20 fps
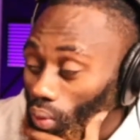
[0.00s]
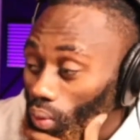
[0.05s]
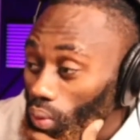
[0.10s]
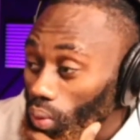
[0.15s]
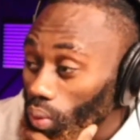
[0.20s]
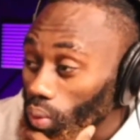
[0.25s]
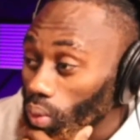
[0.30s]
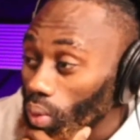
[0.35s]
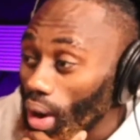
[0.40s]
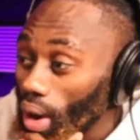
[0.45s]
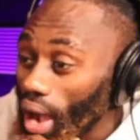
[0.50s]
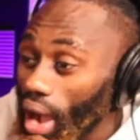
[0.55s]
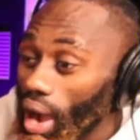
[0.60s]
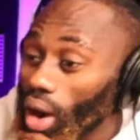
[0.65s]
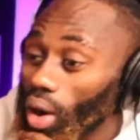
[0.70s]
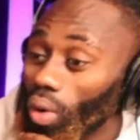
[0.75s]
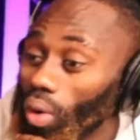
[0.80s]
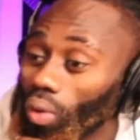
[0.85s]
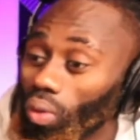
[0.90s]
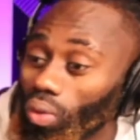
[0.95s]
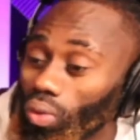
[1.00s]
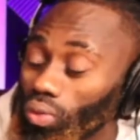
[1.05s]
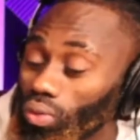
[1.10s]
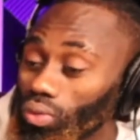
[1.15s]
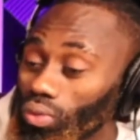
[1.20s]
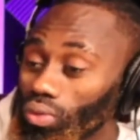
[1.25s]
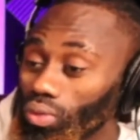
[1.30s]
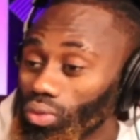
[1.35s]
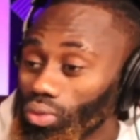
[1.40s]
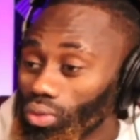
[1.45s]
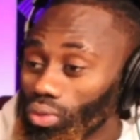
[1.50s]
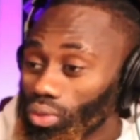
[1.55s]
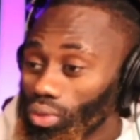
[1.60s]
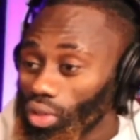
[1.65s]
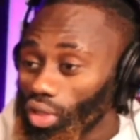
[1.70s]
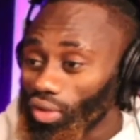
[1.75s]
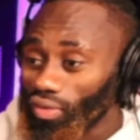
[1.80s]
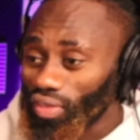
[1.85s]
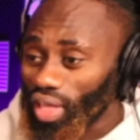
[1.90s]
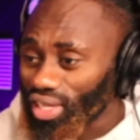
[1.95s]
Wow!
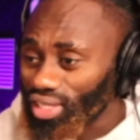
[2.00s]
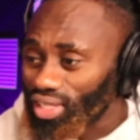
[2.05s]
If that's